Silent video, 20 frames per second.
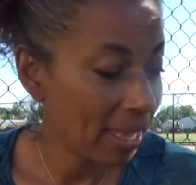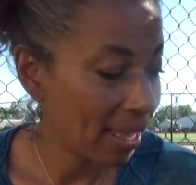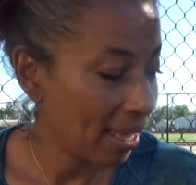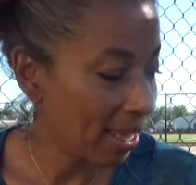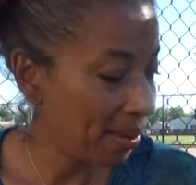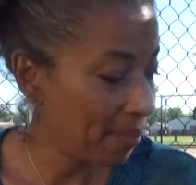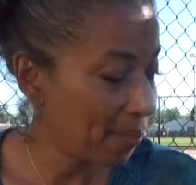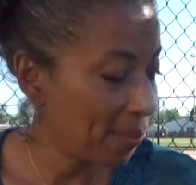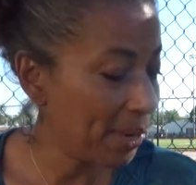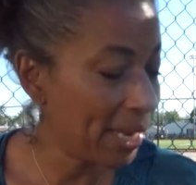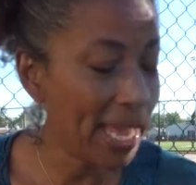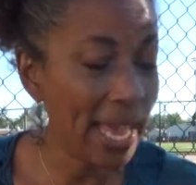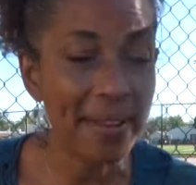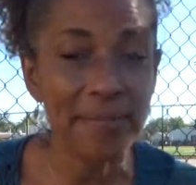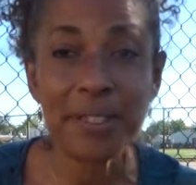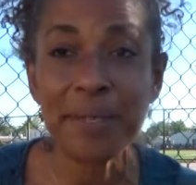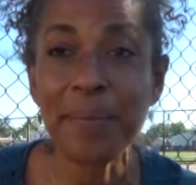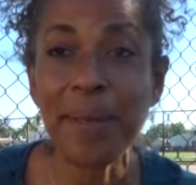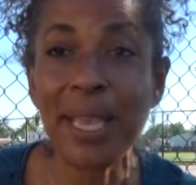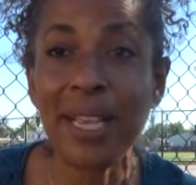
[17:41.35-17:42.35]
And we have
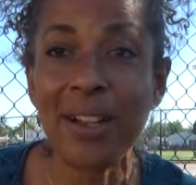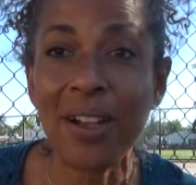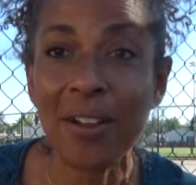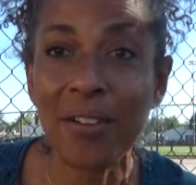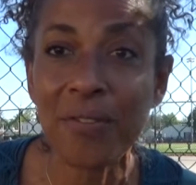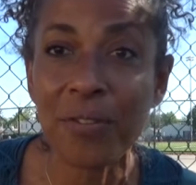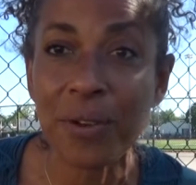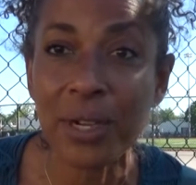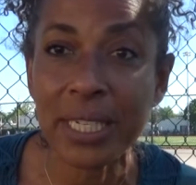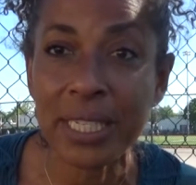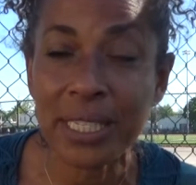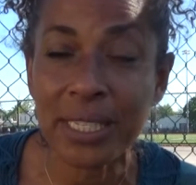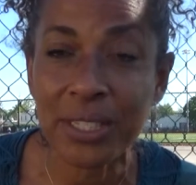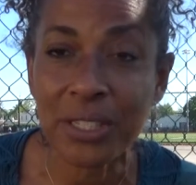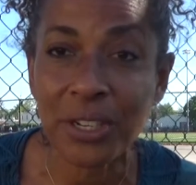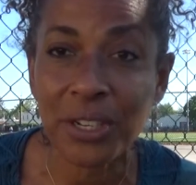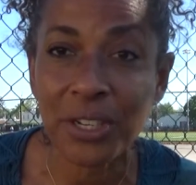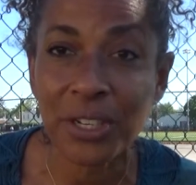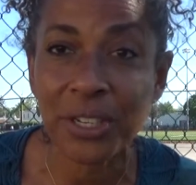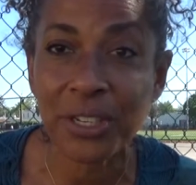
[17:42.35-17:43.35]
to make our voices
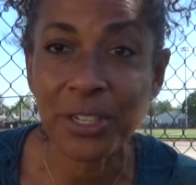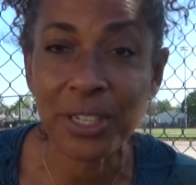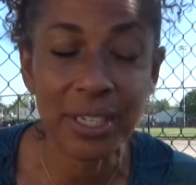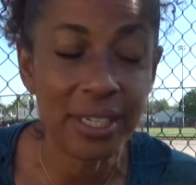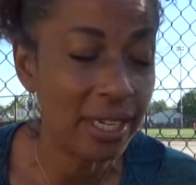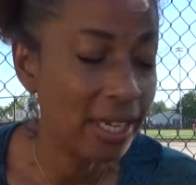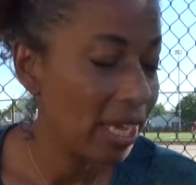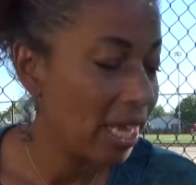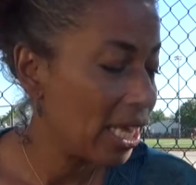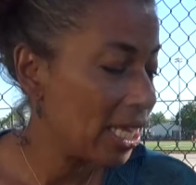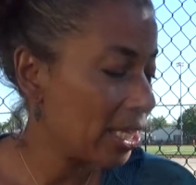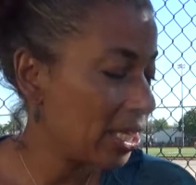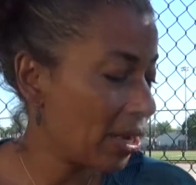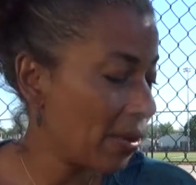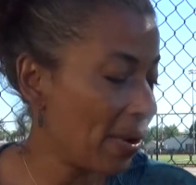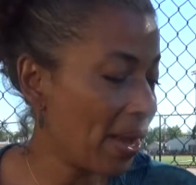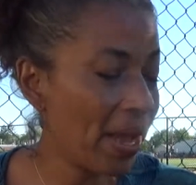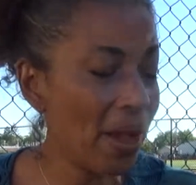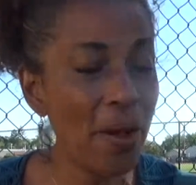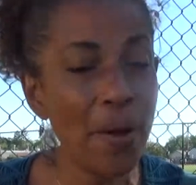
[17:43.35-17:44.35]
heard. So
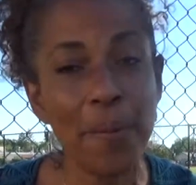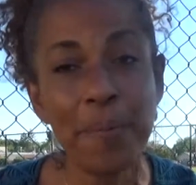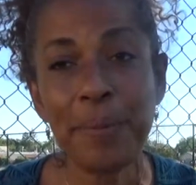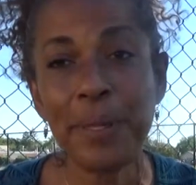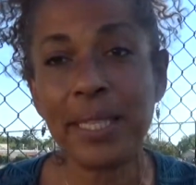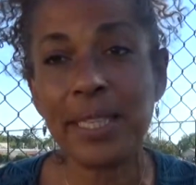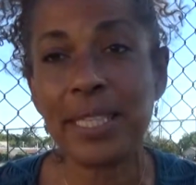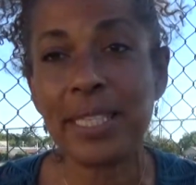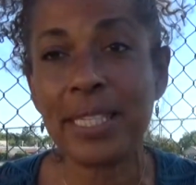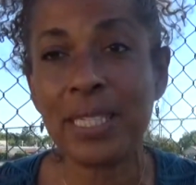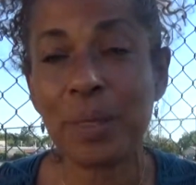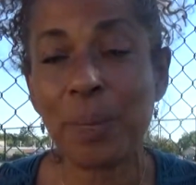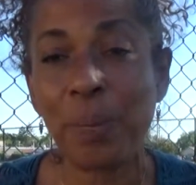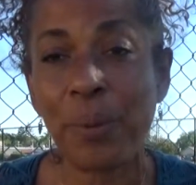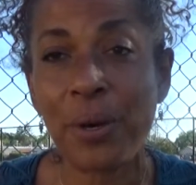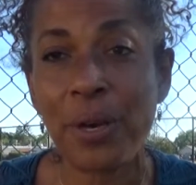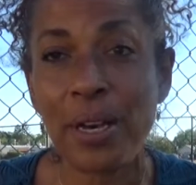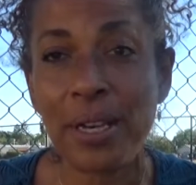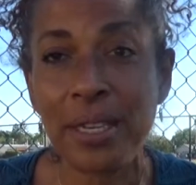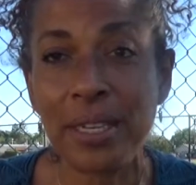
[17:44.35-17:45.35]
I hope that this
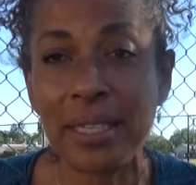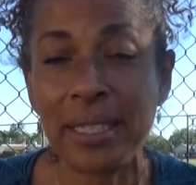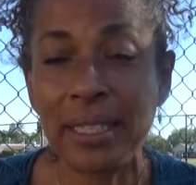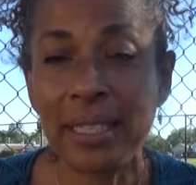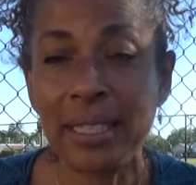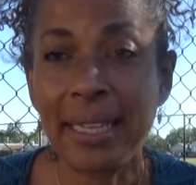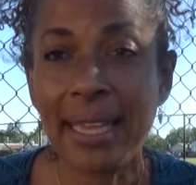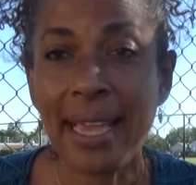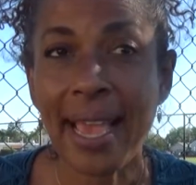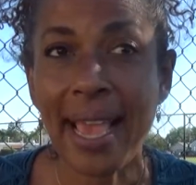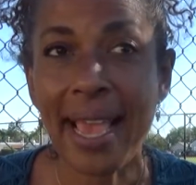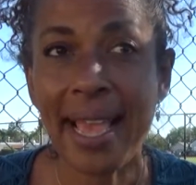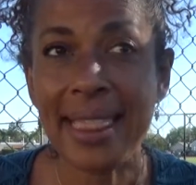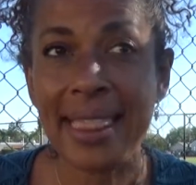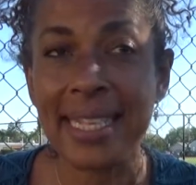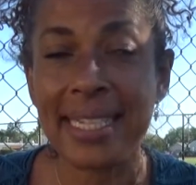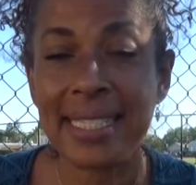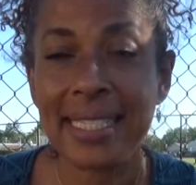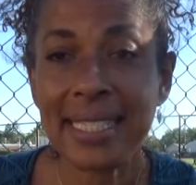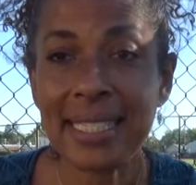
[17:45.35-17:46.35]
book and
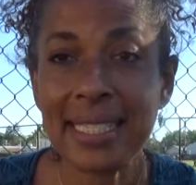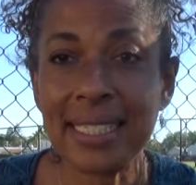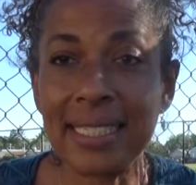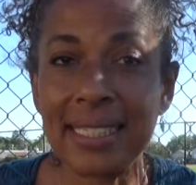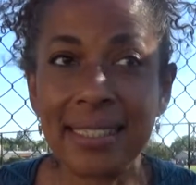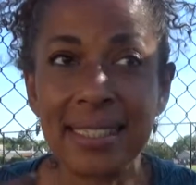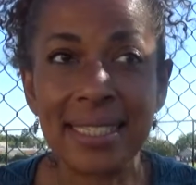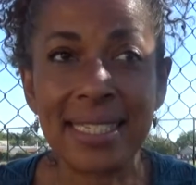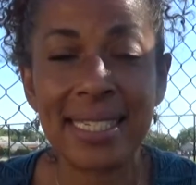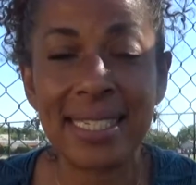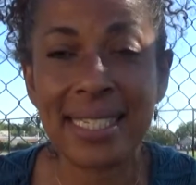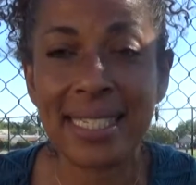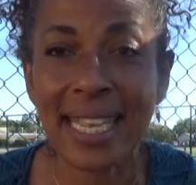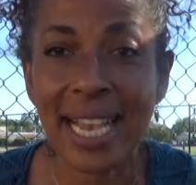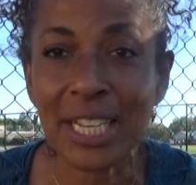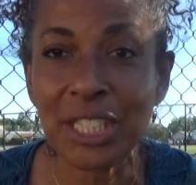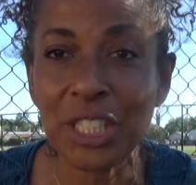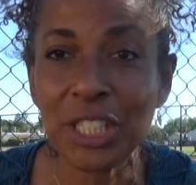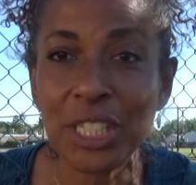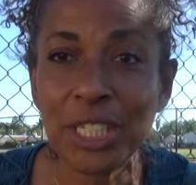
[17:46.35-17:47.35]
this
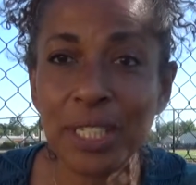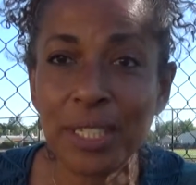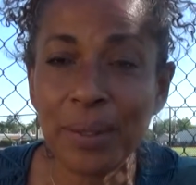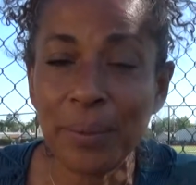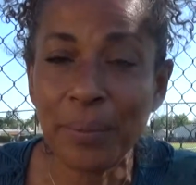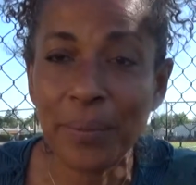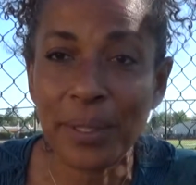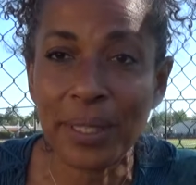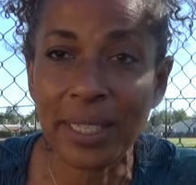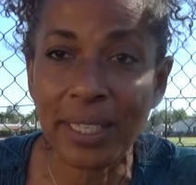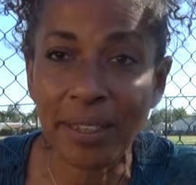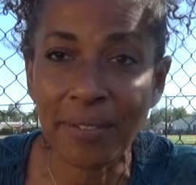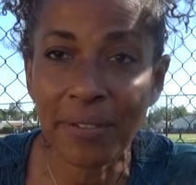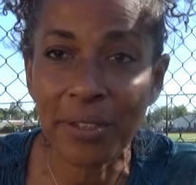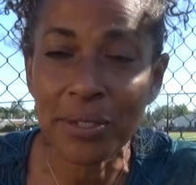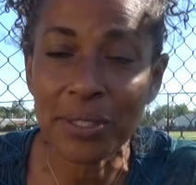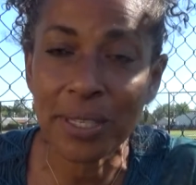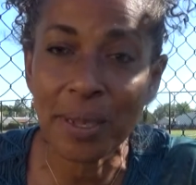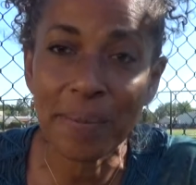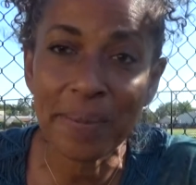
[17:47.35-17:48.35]
discussion will give you
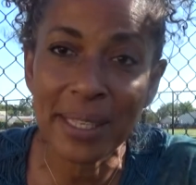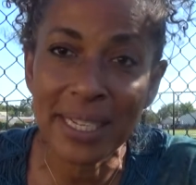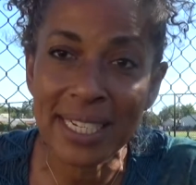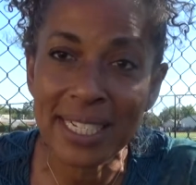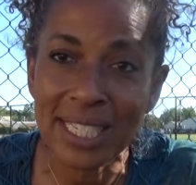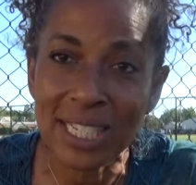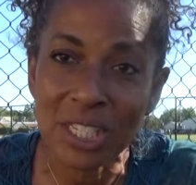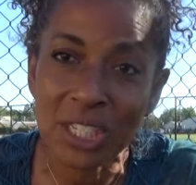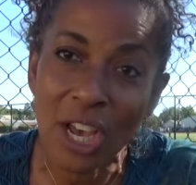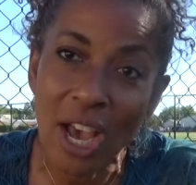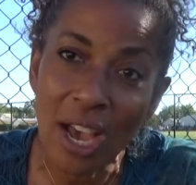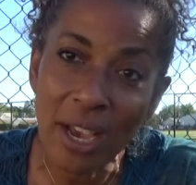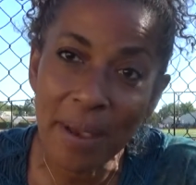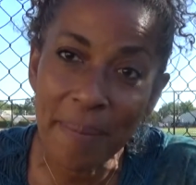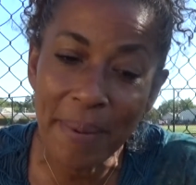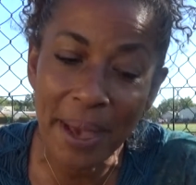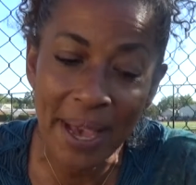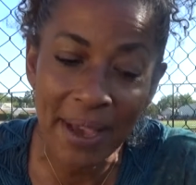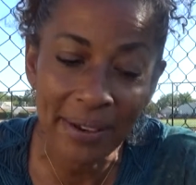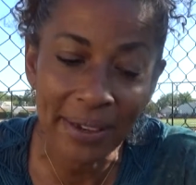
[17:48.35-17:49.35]
some things to talk
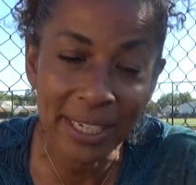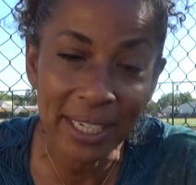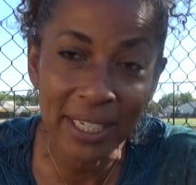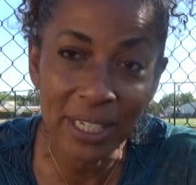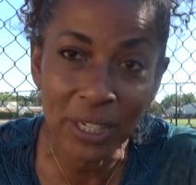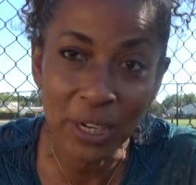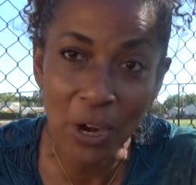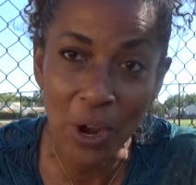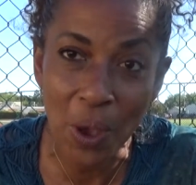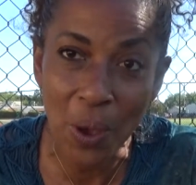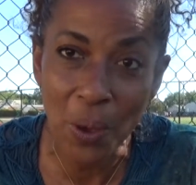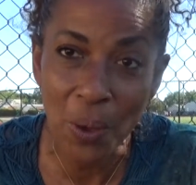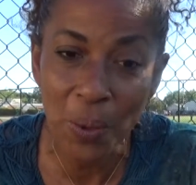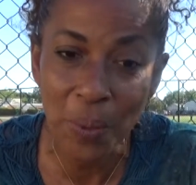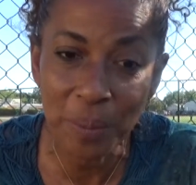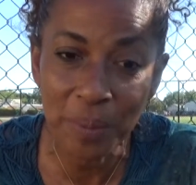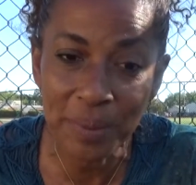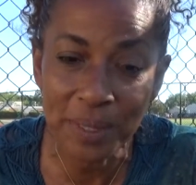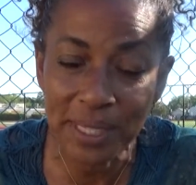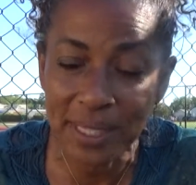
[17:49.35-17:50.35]
about in your
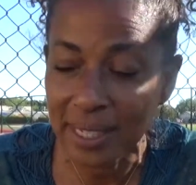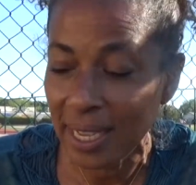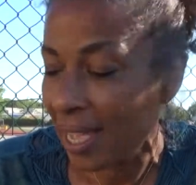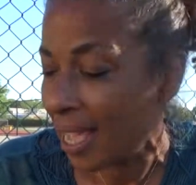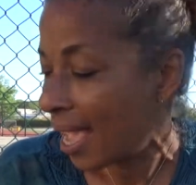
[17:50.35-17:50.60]
homes.